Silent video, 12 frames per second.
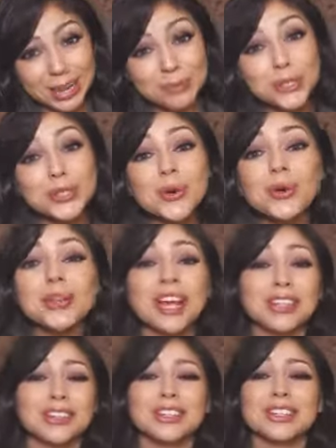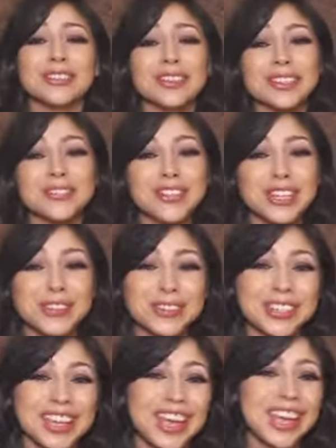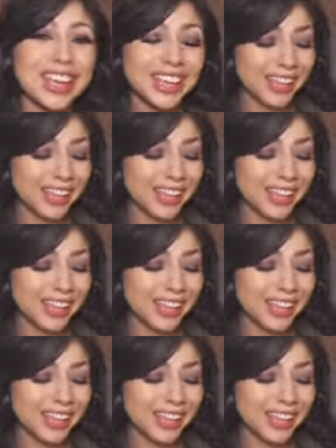and I'm so glad you clicked on this video today.